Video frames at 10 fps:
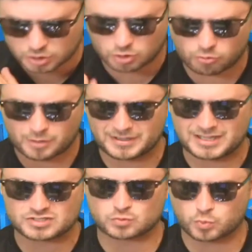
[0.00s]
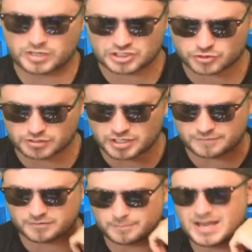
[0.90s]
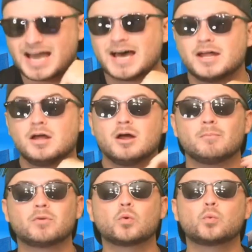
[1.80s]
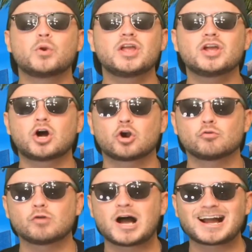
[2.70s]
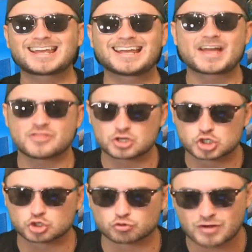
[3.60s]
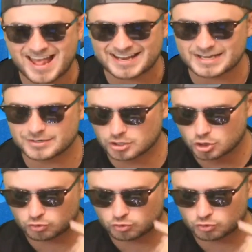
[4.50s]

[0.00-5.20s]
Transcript: We're going up against Witch right off the bat but we are rocking the dreaded